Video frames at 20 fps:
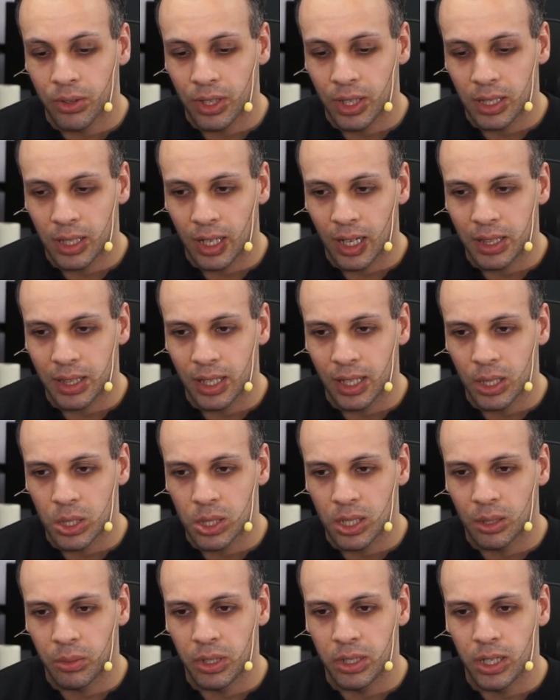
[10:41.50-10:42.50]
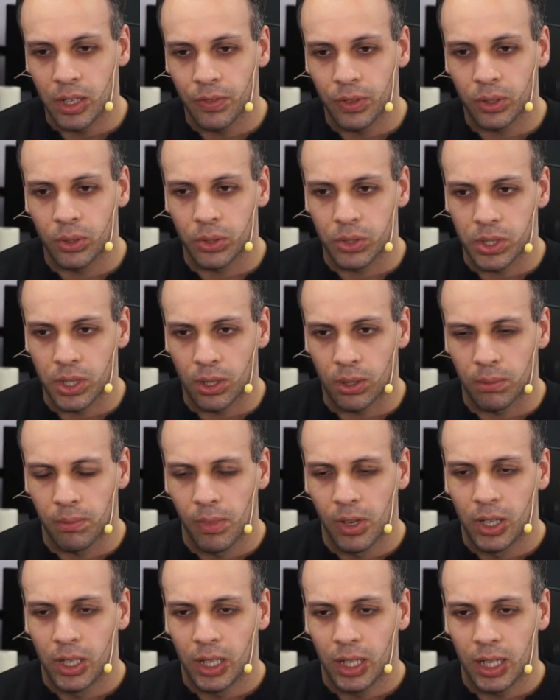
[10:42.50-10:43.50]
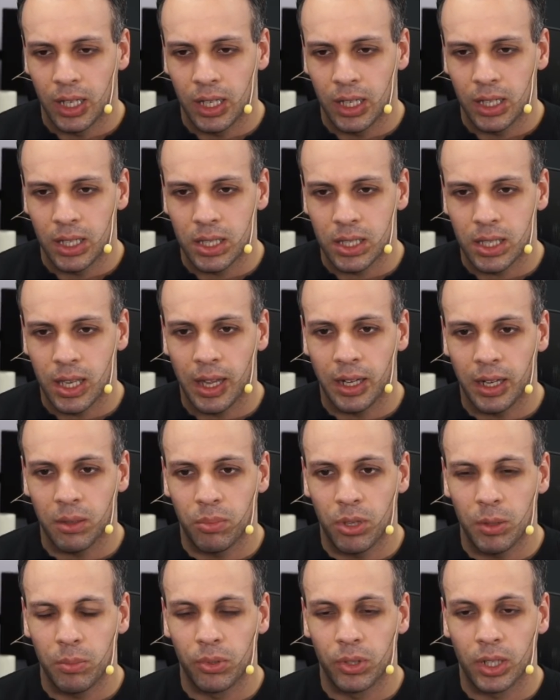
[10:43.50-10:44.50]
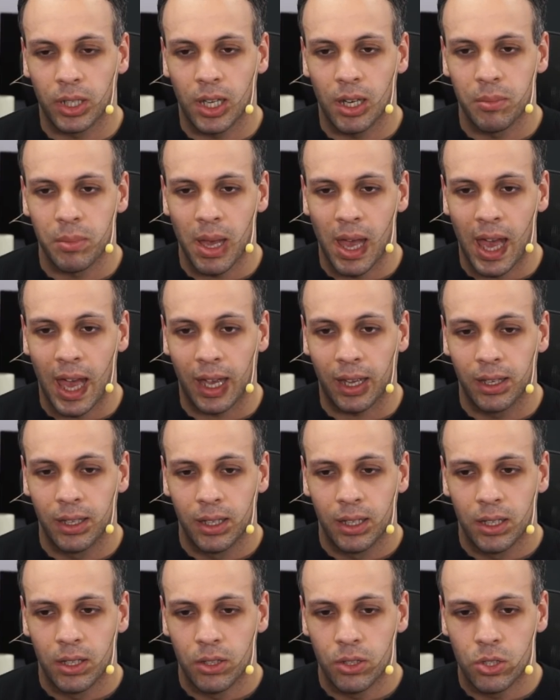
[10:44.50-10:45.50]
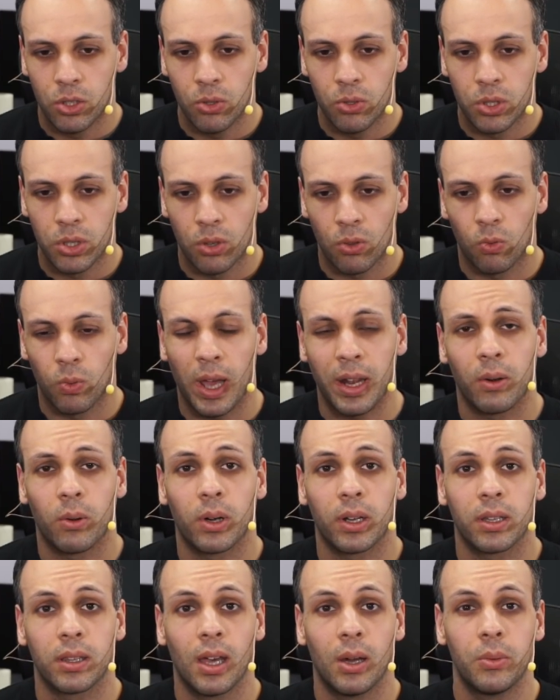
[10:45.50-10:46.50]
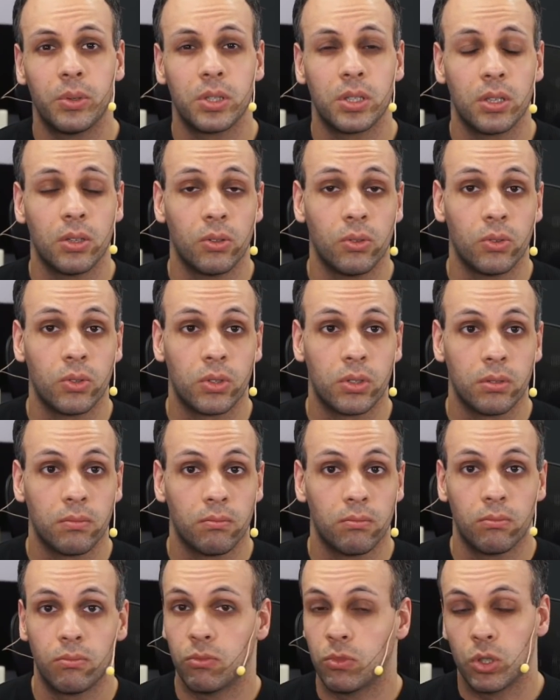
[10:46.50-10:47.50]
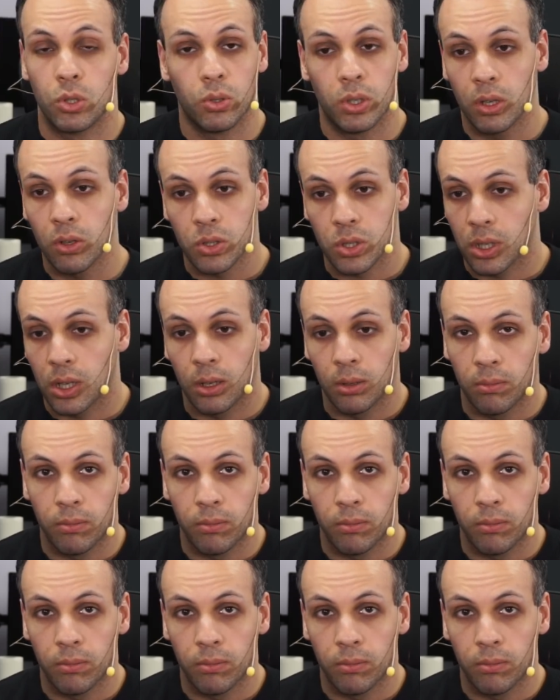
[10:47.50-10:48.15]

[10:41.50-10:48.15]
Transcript: thing that I think is going to be difficult here is getting people to come back due to the rhetoric that was used 2 years ago.